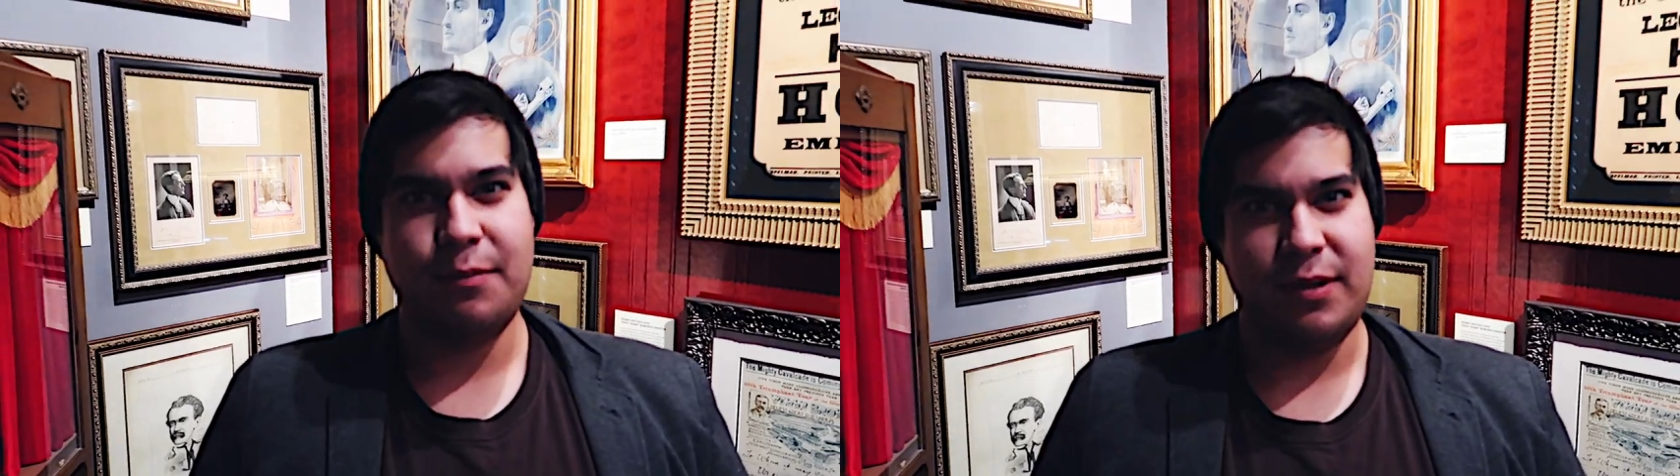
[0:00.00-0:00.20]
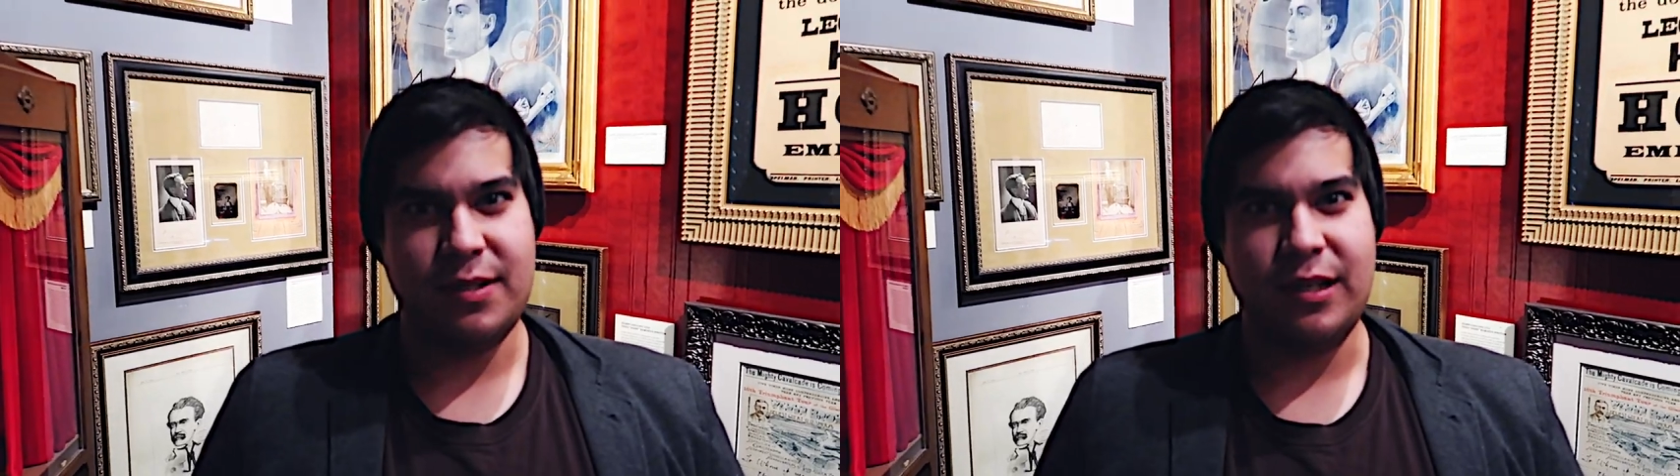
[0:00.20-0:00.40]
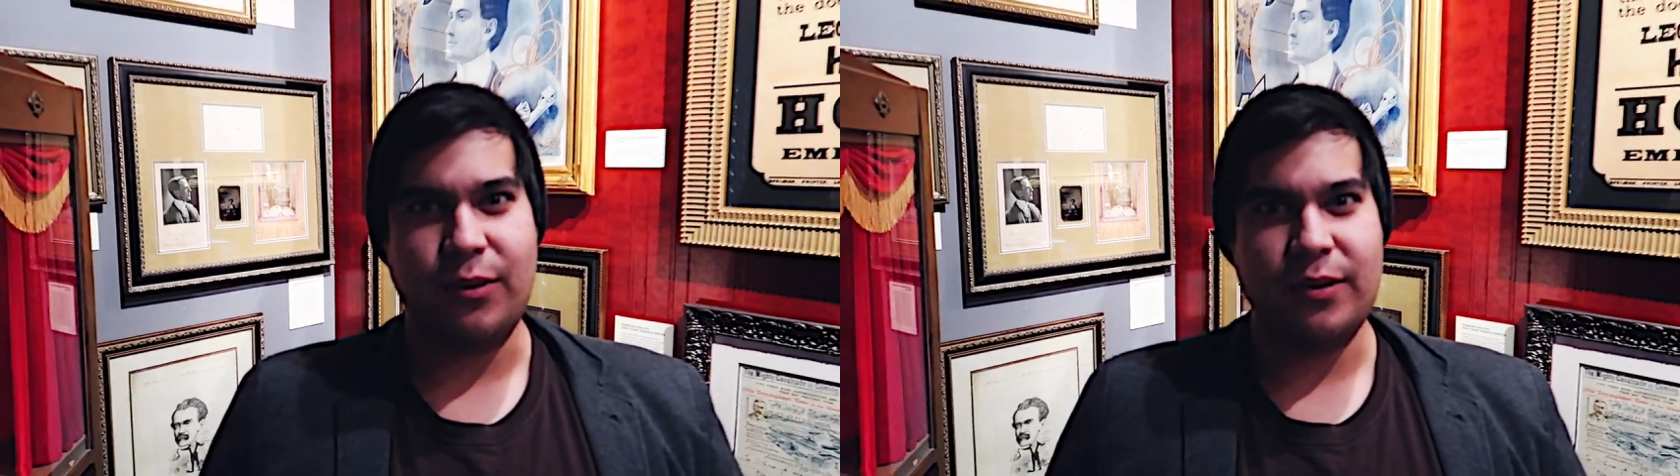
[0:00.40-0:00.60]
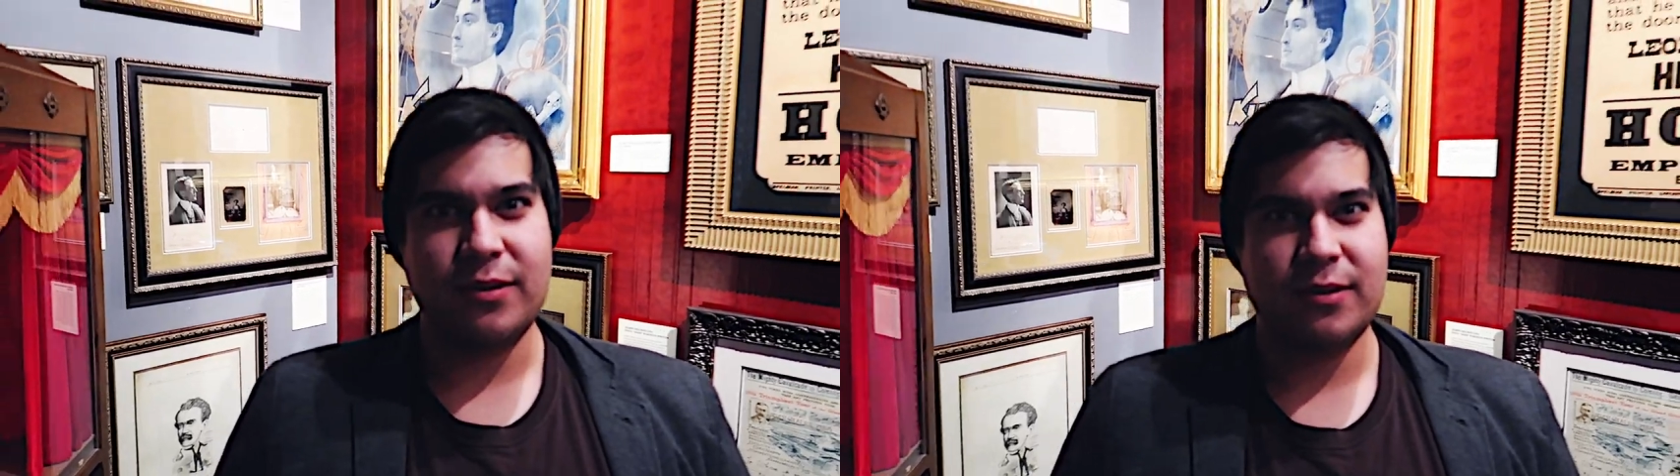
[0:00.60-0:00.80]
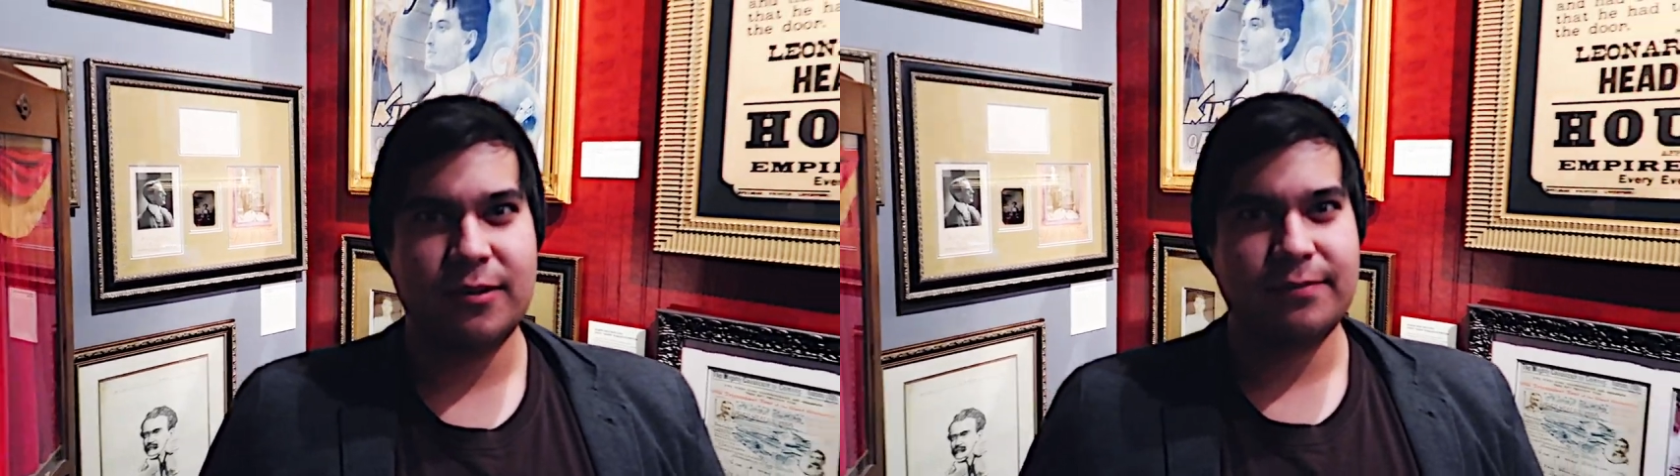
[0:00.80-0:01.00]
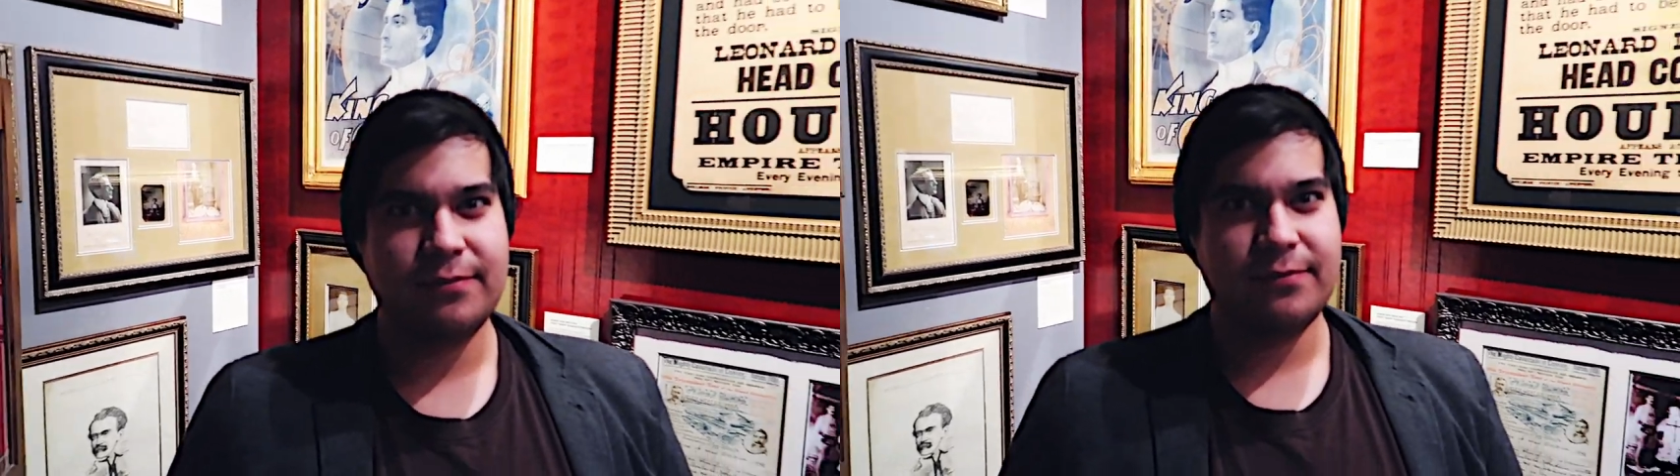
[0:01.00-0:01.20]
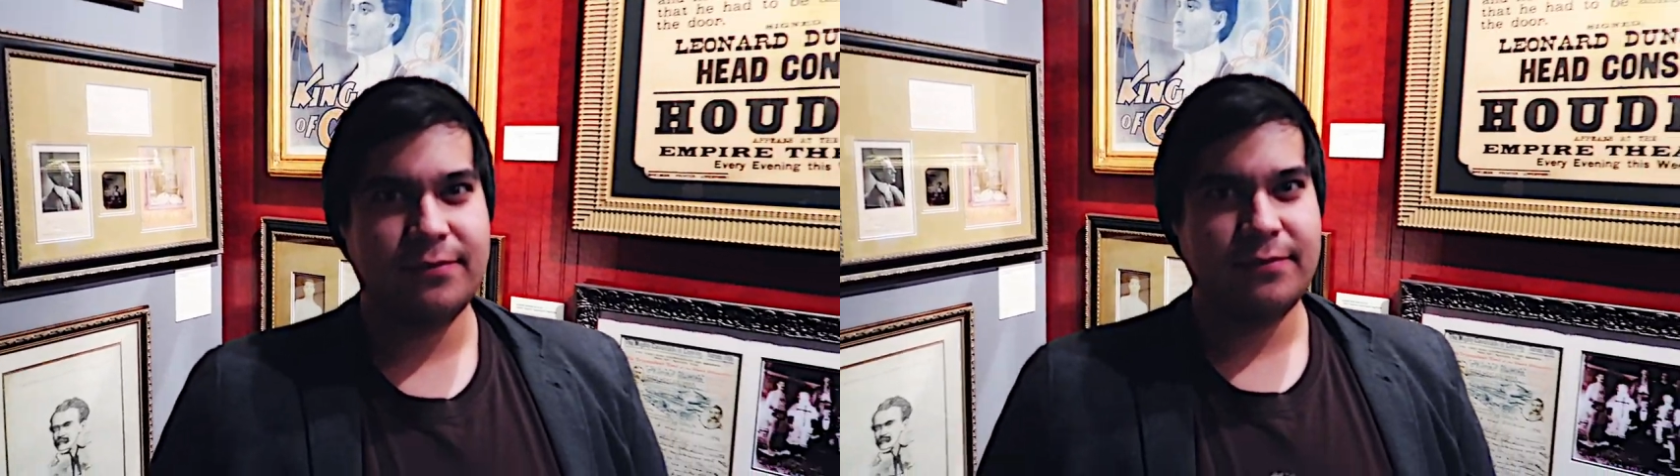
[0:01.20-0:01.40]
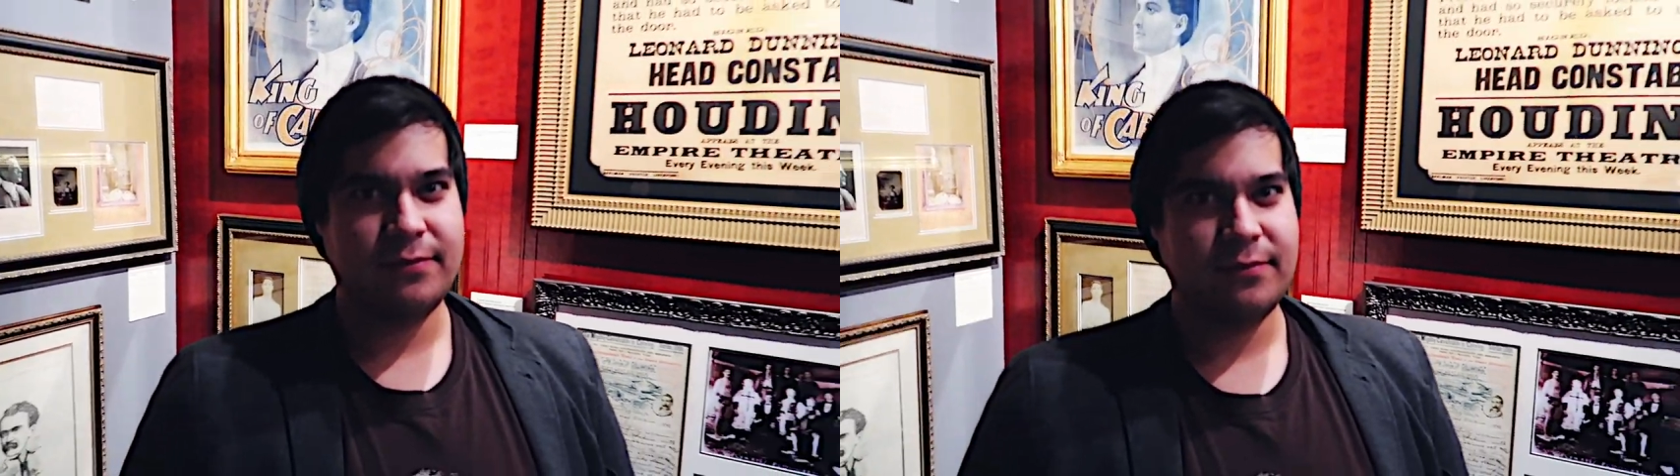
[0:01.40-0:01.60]
be serious. Super
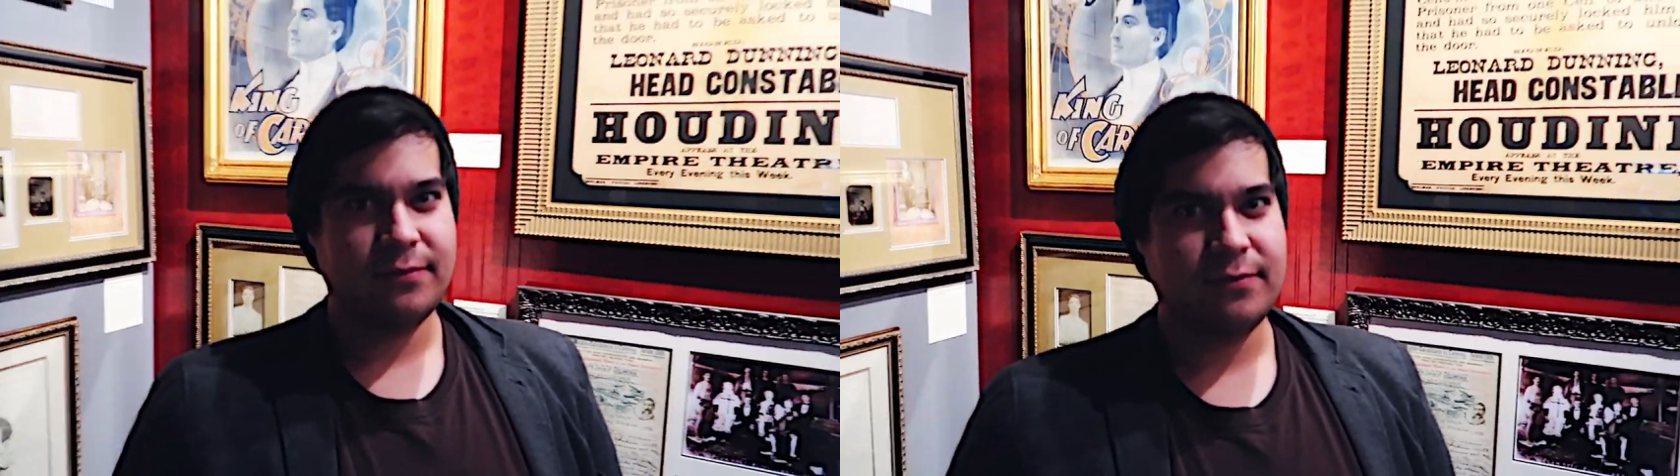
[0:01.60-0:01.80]
serial.